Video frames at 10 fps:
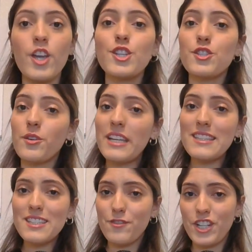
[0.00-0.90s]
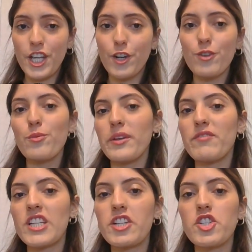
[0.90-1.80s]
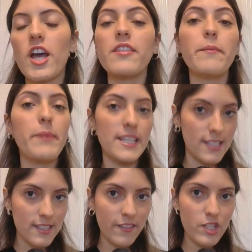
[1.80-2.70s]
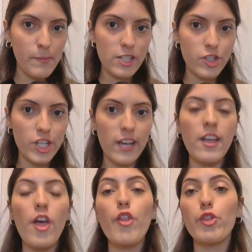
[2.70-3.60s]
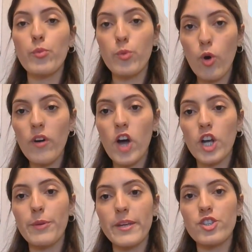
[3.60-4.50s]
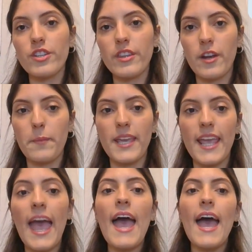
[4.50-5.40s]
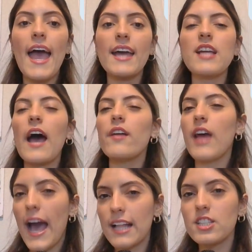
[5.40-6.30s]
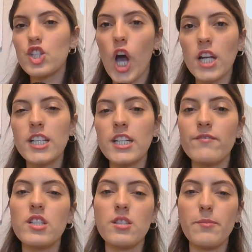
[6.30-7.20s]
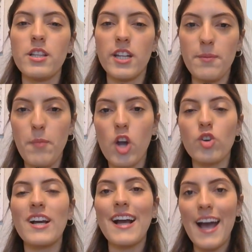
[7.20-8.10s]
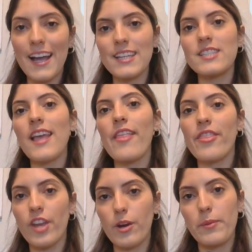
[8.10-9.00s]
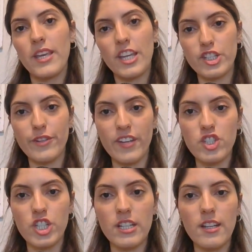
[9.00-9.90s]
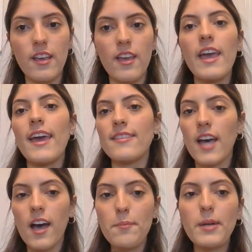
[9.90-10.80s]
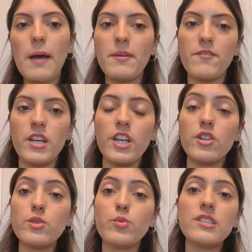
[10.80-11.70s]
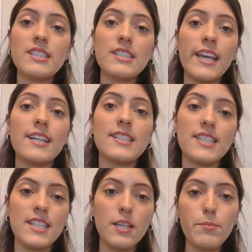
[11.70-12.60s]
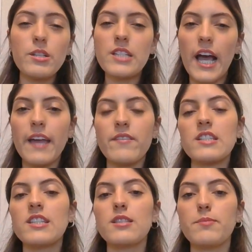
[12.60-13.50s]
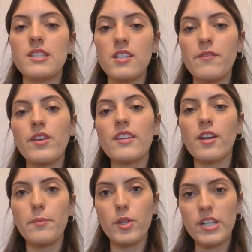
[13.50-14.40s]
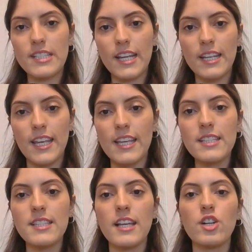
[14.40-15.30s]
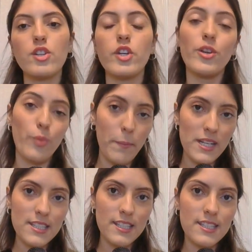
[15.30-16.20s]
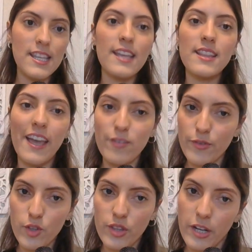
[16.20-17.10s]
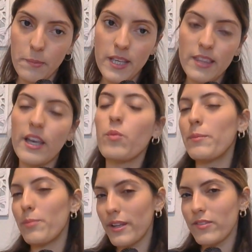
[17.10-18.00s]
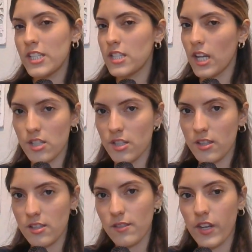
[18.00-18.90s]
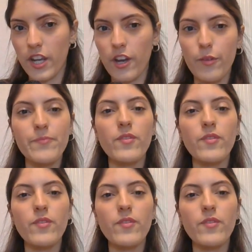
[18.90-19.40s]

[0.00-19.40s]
So in this video, we've touched on the basics of dementia, the role of occupational therapy, and how the Allen's cognitive disability model guides therapy intervention. In the upcoming videos, we'll take a deeper dive into specific therapeutic techniques, including reminiscence and life review therapy that were briefly touched in this video,